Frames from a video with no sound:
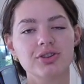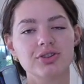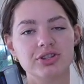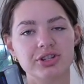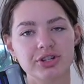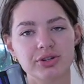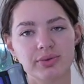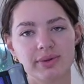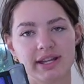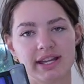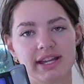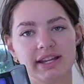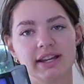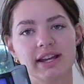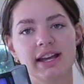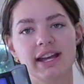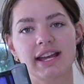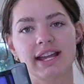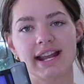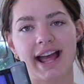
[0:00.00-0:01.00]

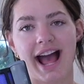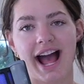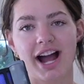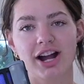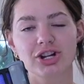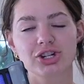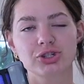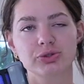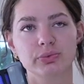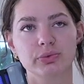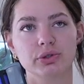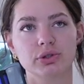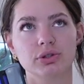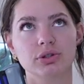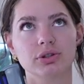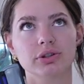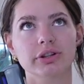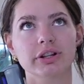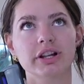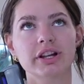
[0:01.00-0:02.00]
Doing an
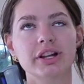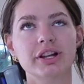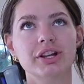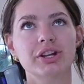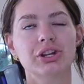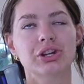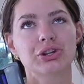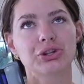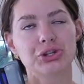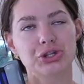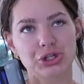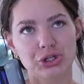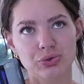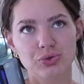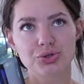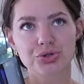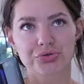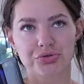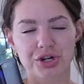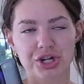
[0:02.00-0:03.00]
actual
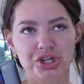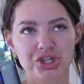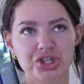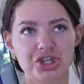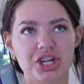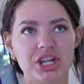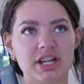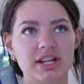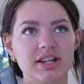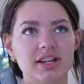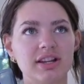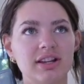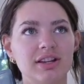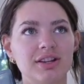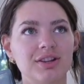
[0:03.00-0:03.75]
nutrition